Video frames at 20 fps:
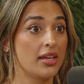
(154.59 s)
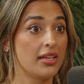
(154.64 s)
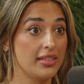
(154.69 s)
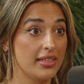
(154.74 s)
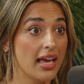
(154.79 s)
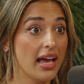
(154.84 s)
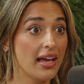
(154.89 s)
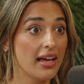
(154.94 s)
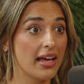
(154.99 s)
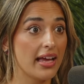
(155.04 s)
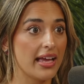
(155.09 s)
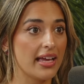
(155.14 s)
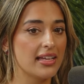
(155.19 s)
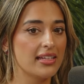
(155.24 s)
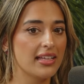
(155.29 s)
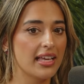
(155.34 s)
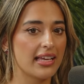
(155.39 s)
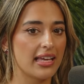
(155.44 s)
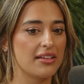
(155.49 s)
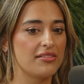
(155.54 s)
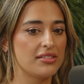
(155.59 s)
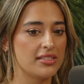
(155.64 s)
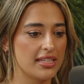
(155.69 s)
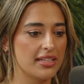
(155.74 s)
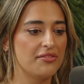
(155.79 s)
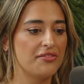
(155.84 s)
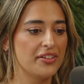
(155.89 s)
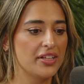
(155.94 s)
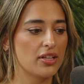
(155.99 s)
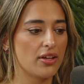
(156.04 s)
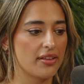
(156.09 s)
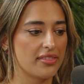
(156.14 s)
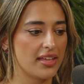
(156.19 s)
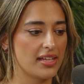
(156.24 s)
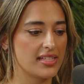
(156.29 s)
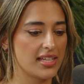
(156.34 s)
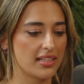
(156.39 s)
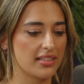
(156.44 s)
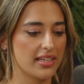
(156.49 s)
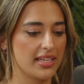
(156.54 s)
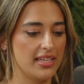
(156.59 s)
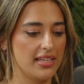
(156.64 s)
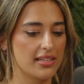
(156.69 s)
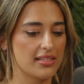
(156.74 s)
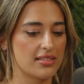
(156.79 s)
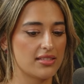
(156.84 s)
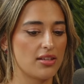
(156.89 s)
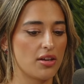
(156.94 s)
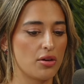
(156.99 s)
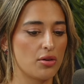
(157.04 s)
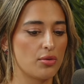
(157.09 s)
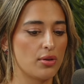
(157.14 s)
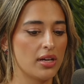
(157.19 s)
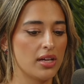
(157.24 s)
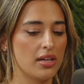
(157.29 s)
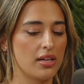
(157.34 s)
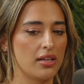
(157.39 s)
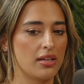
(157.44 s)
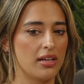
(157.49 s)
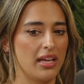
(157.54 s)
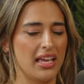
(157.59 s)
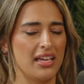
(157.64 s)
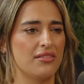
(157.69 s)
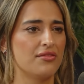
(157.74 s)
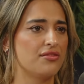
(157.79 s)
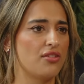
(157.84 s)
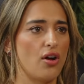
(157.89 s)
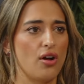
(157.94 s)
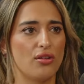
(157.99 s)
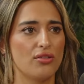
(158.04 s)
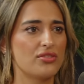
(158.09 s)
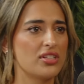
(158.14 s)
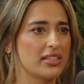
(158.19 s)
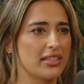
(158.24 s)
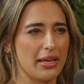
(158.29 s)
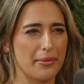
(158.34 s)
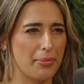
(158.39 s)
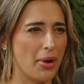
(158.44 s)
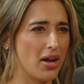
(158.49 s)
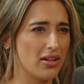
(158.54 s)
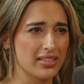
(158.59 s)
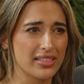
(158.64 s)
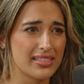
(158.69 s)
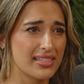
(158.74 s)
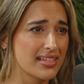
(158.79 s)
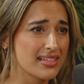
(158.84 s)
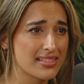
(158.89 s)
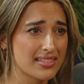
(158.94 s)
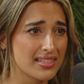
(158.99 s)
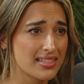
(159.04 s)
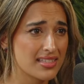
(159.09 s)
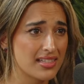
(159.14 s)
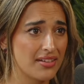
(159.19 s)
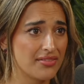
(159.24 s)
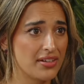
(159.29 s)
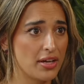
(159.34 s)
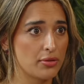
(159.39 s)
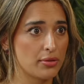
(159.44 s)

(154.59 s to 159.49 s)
Yeah, and it did feel authentic. He is so involved in politics and stuff now.